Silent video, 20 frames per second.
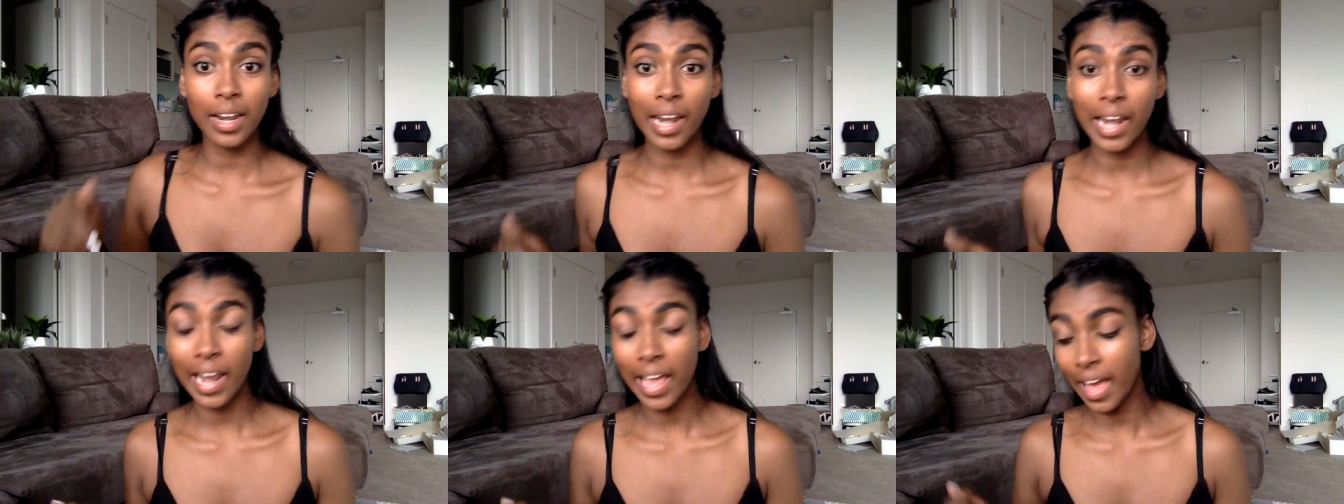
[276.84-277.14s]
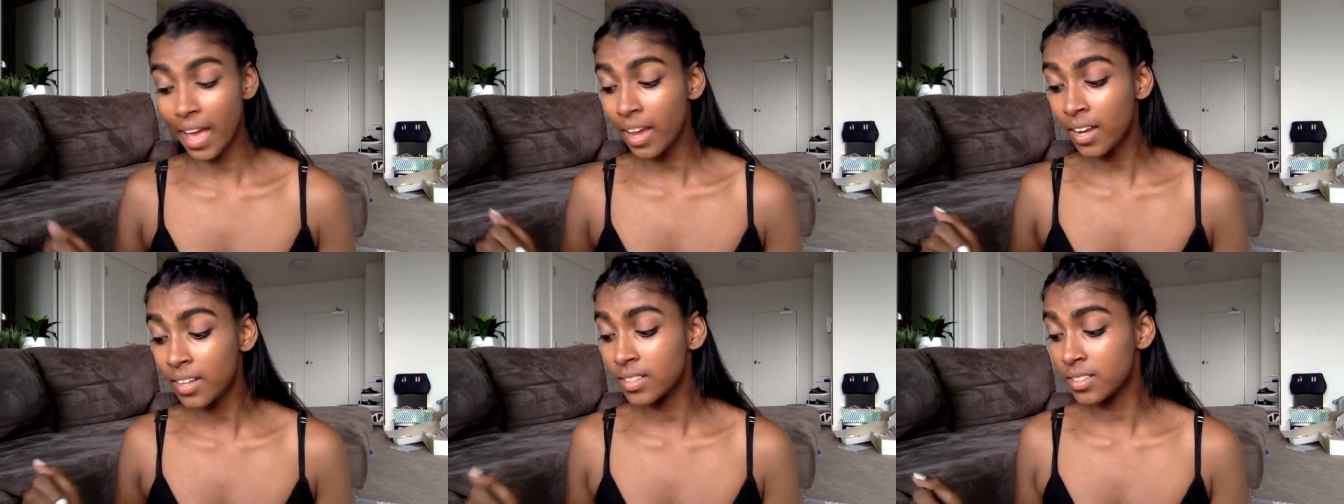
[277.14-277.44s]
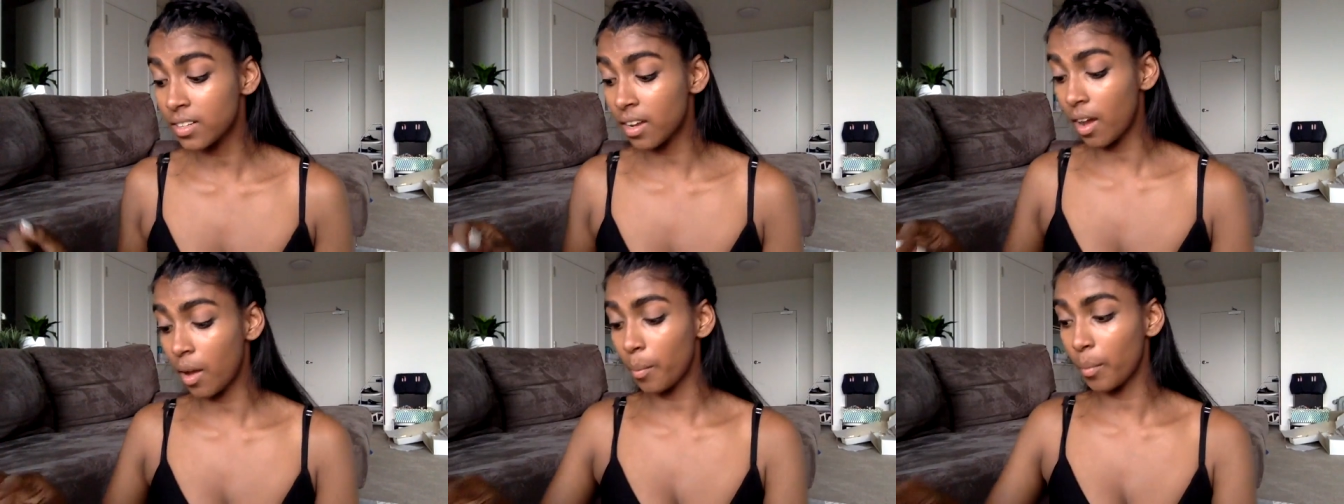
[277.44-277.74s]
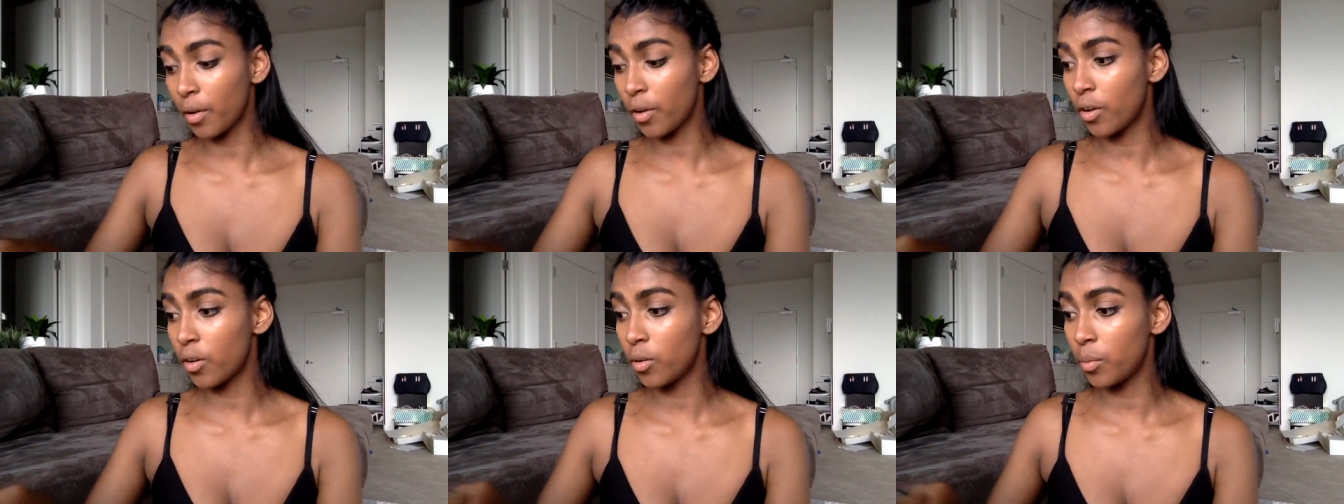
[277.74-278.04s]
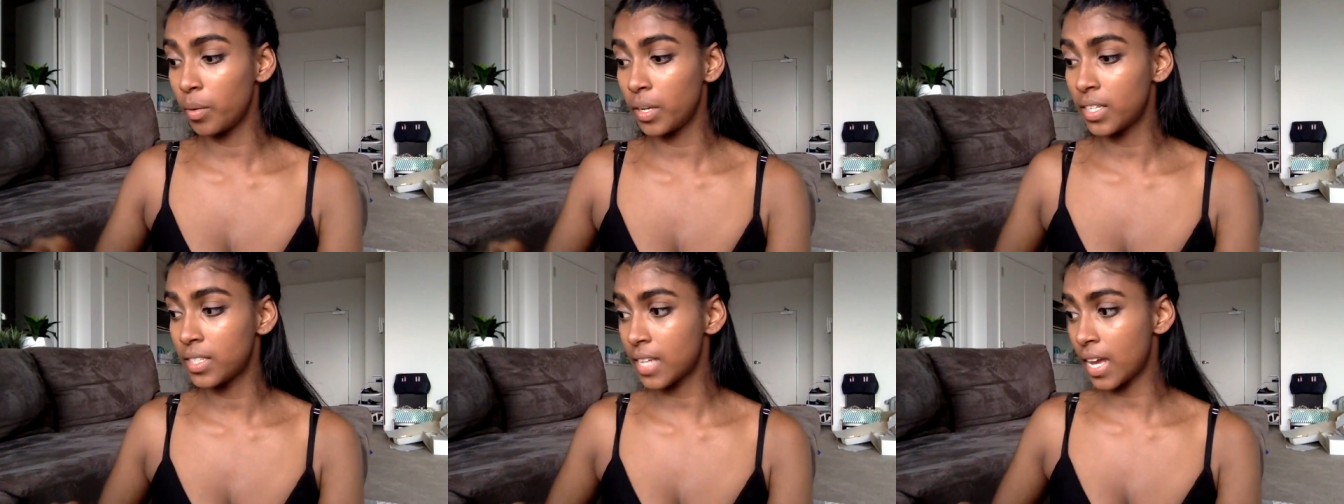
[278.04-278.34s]
in. Next, I'm going
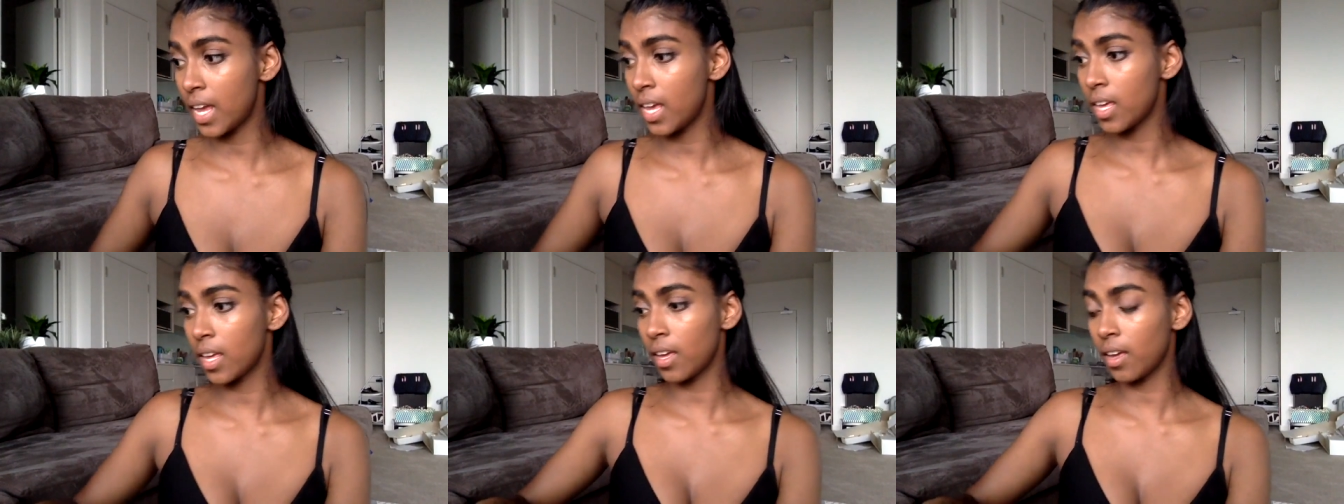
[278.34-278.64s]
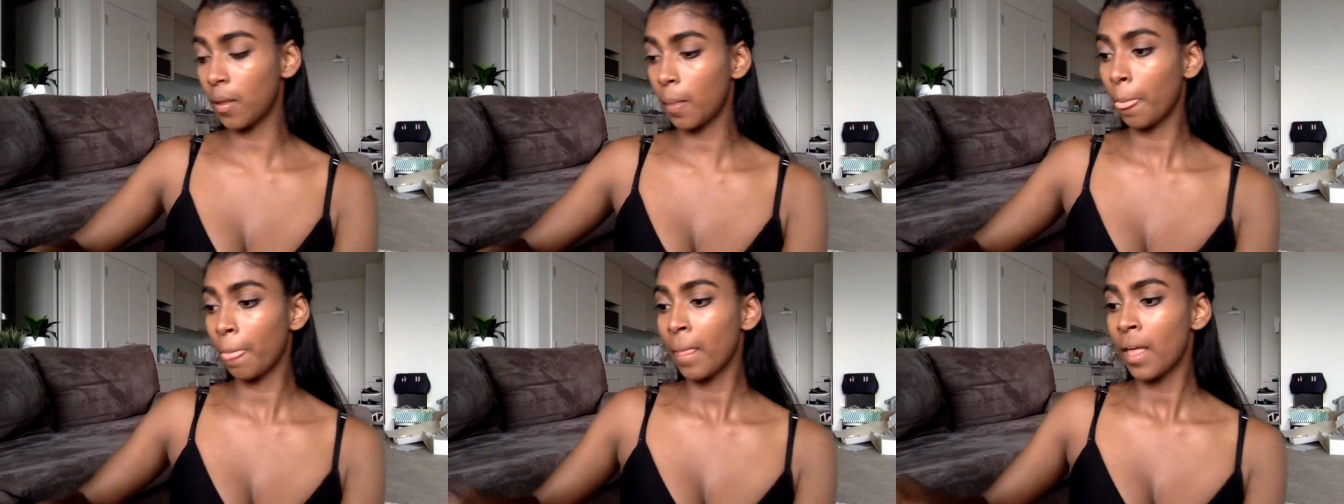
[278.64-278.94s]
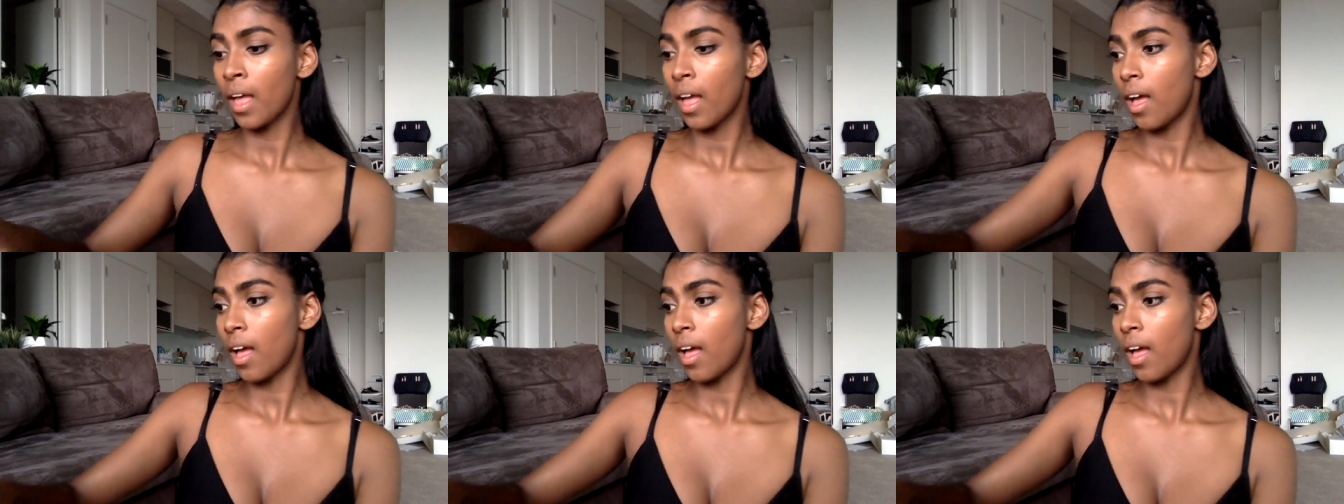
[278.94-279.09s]
to be taking